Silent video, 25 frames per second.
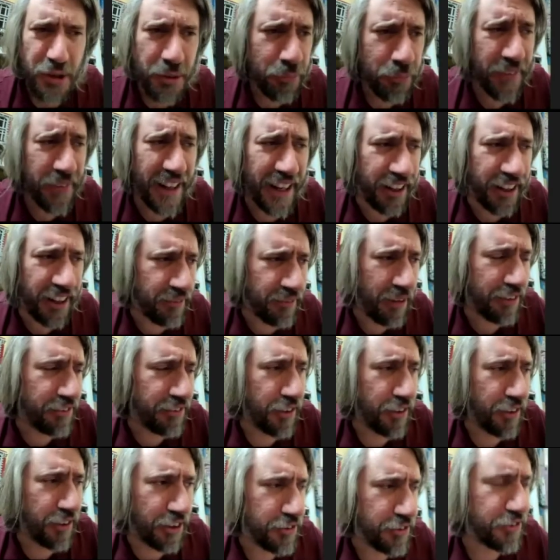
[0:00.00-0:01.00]
But then I,
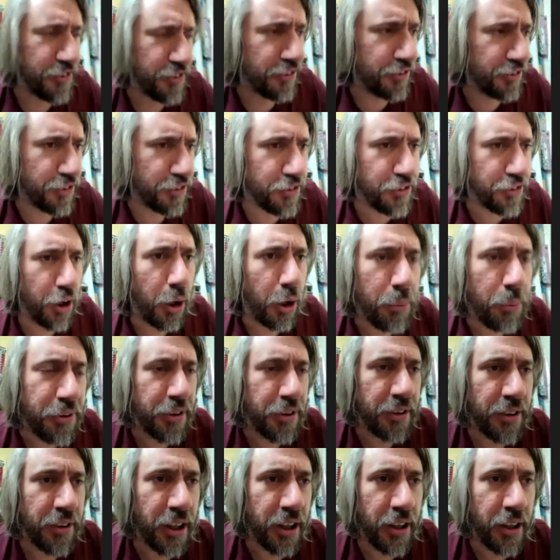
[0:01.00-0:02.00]
just stopped
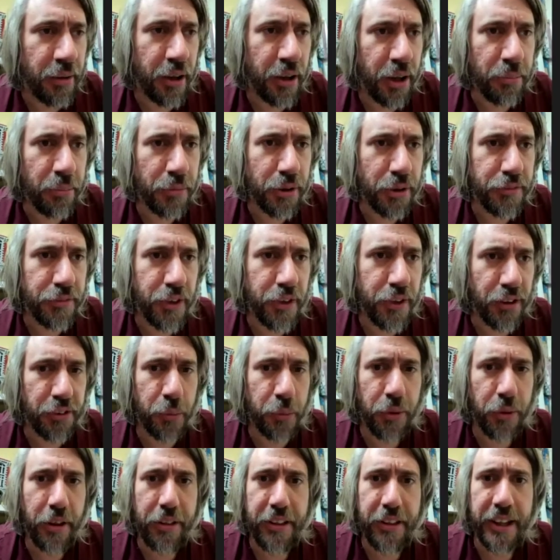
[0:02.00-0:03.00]
and, and, moved on to
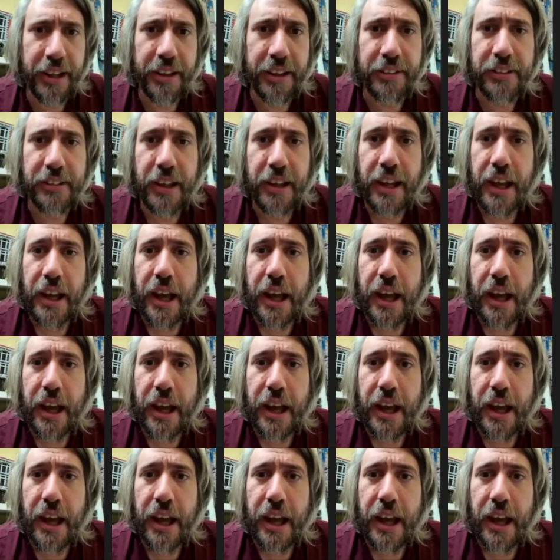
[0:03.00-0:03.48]
other things.